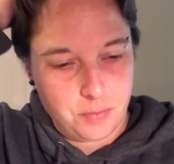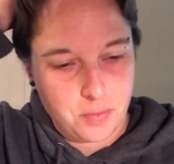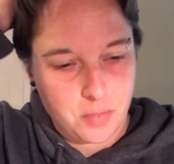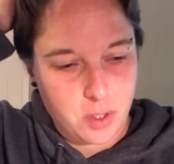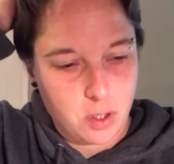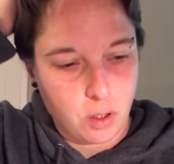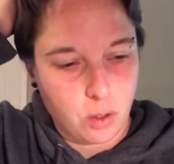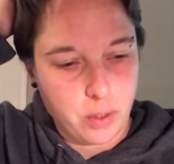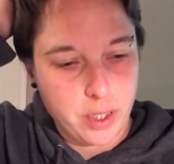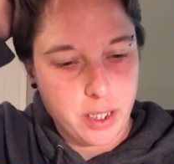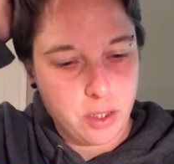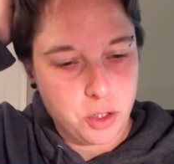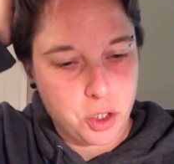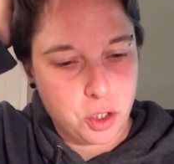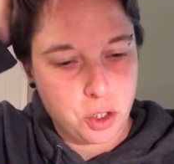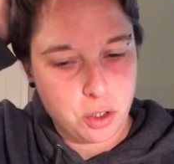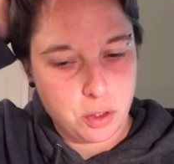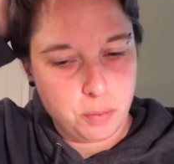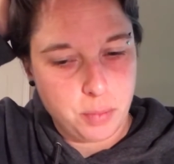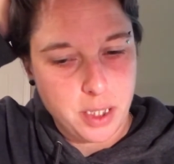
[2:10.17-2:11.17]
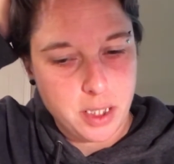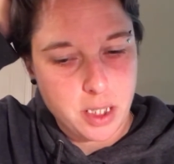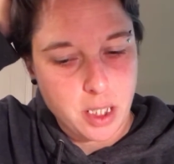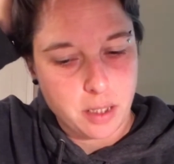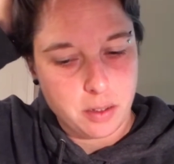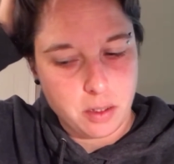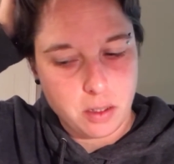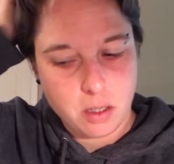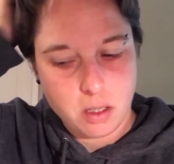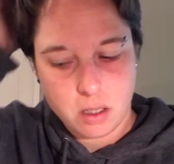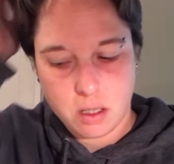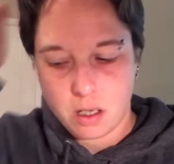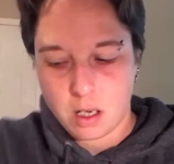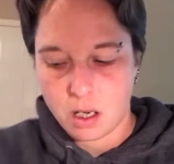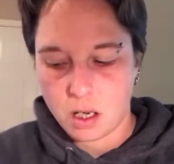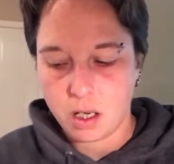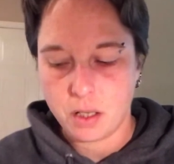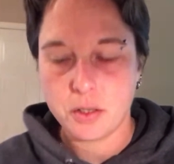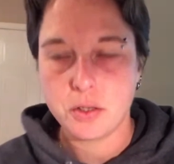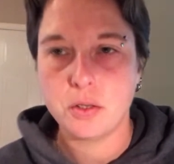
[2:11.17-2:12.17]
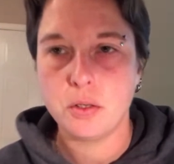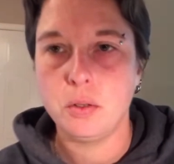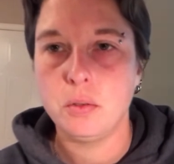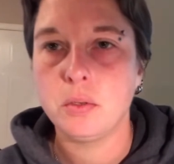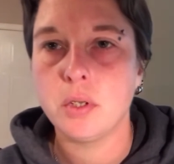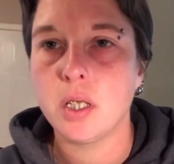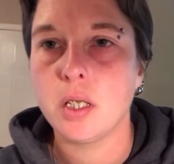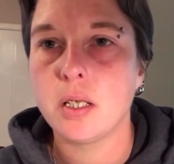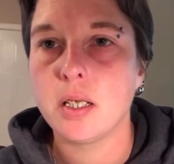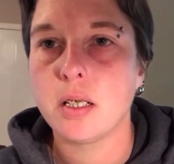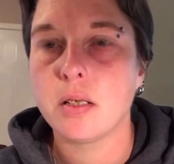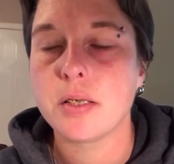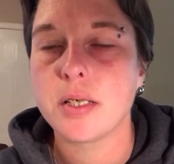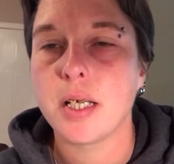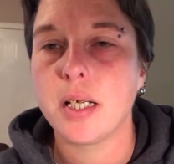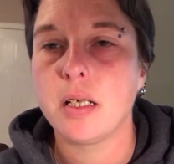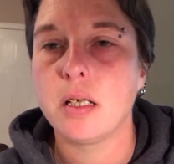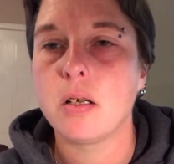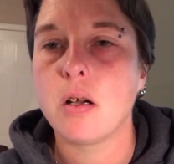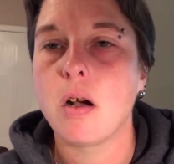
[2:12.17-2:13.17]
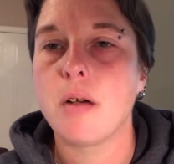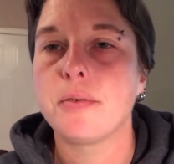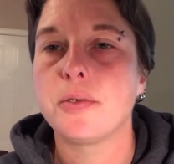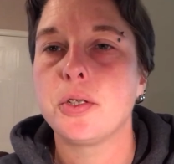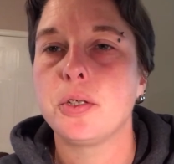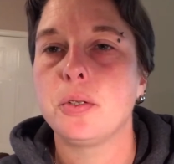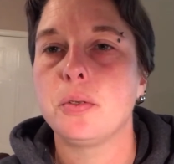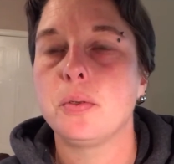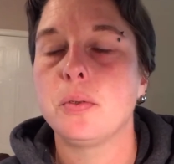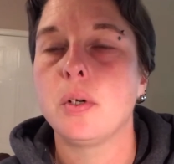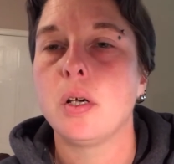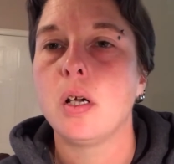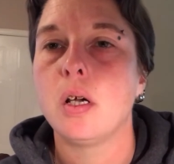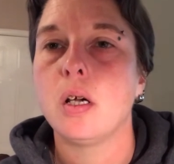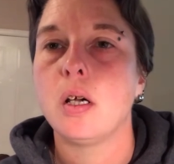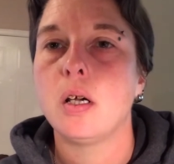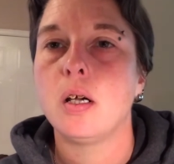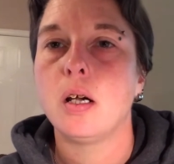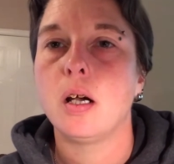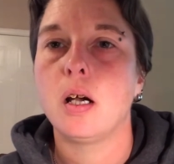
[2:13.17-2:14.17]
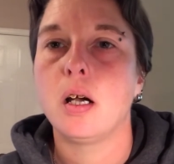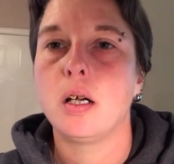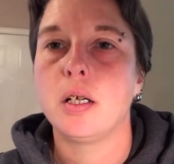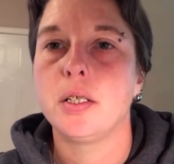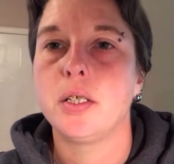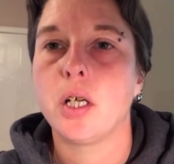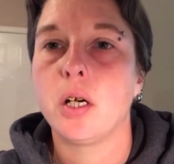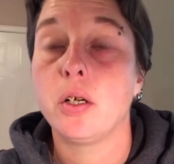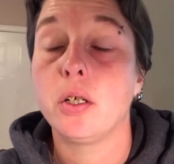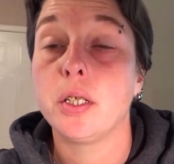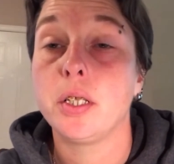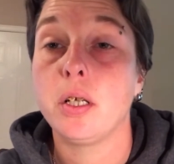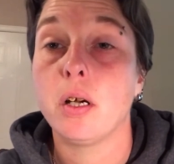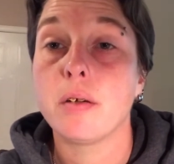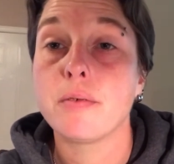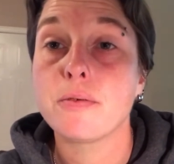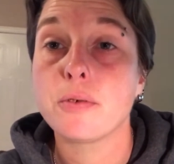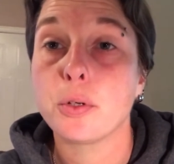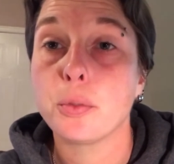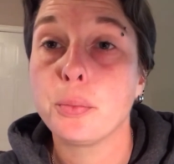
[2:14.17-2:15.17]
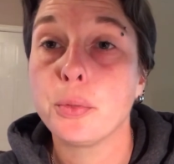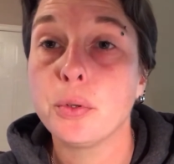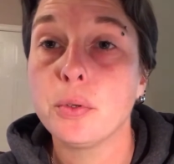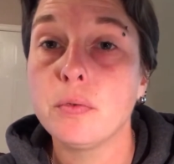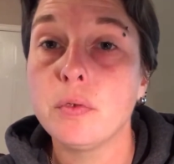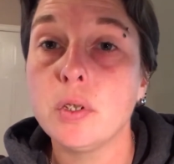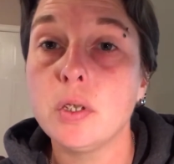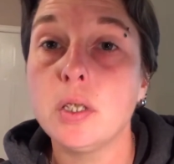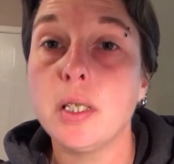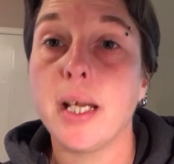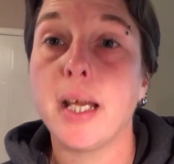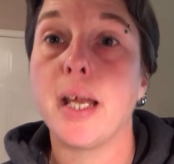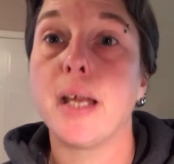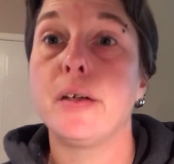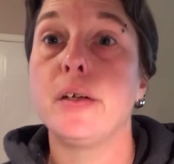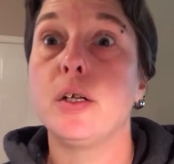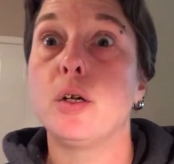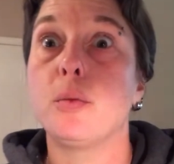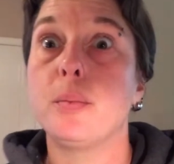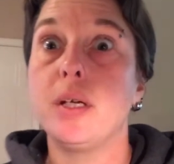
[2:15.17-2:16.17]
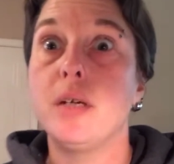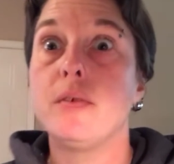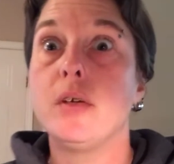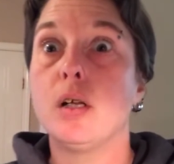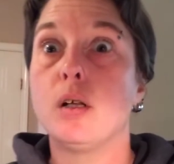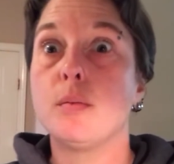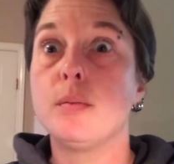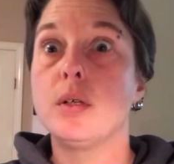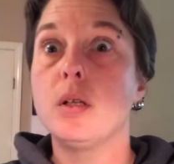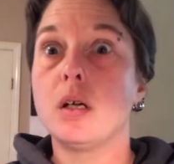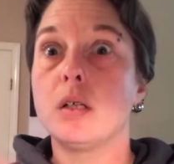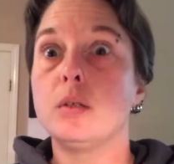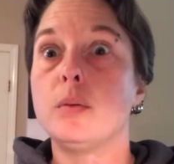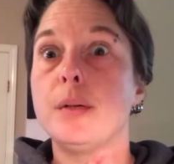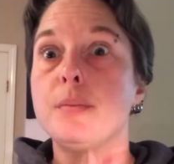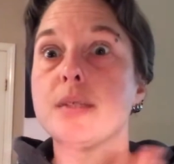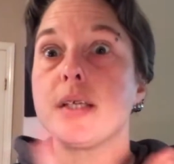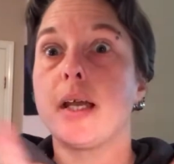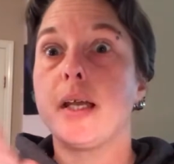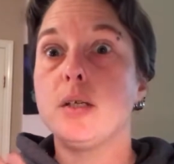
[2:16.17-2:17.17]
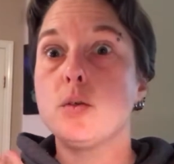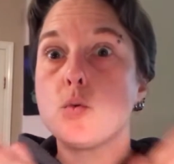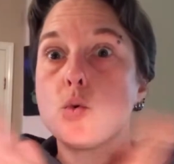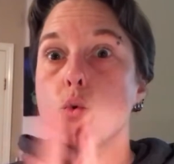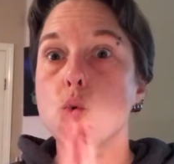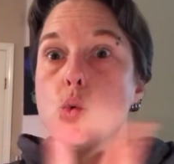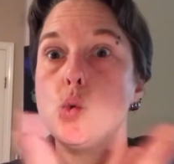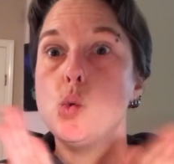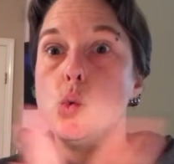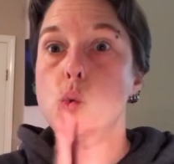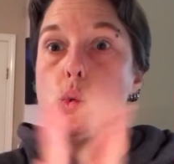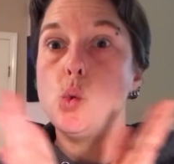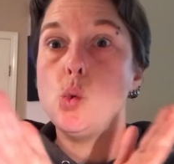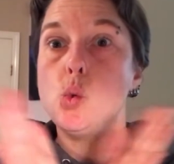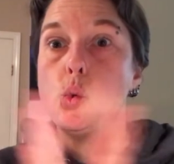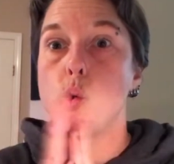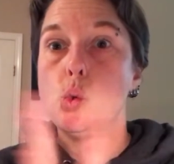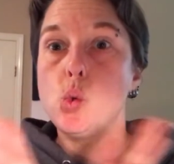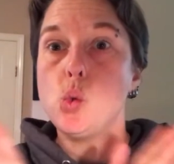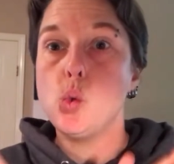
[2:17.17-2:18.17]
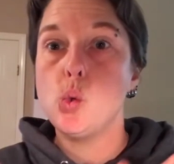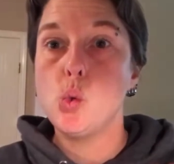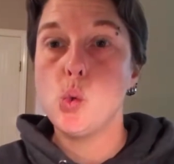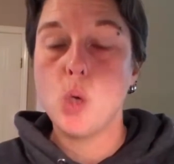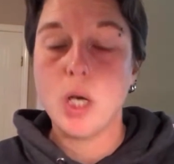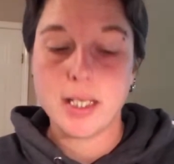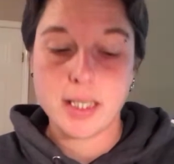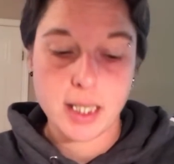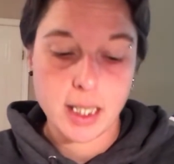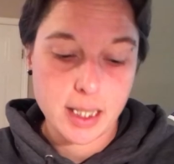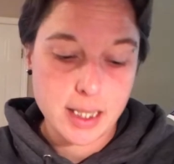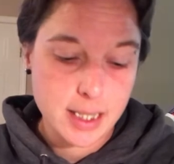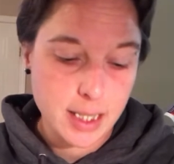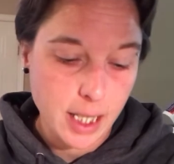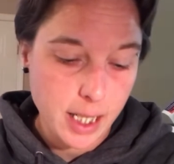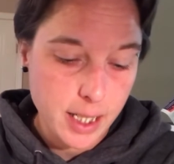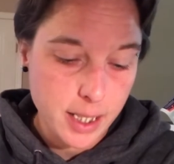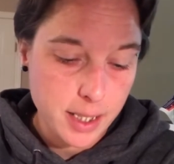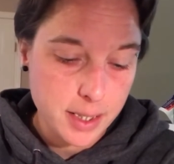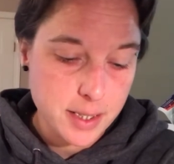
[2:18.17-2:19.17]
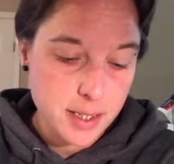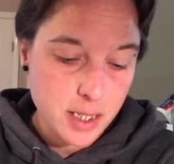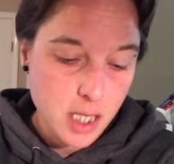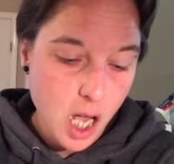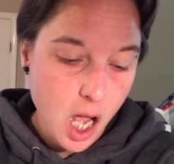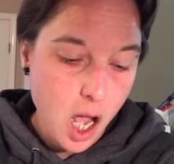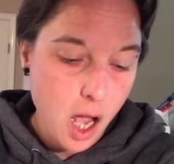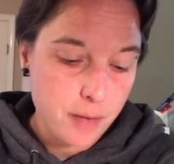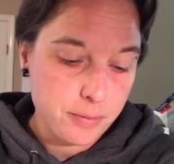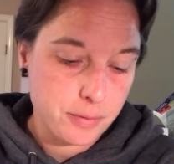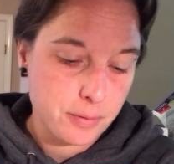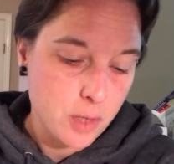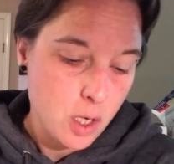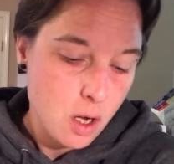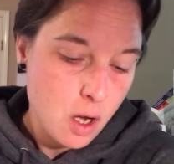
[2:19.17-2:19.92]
So it should be done soon, and then I'll send it off to Darn Good Yarn for approval, and it'll be available on the website. Ooh, that's exciting stuff.